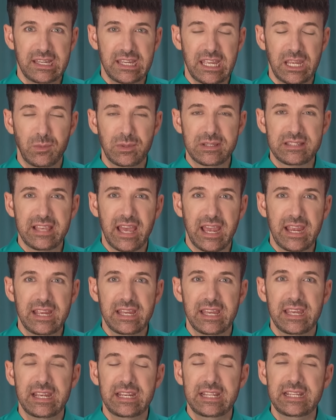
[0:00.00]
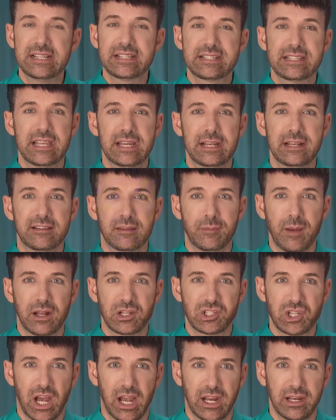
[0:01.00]
He would say hideous things
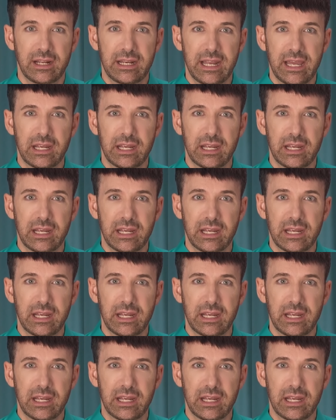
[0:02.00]
about China,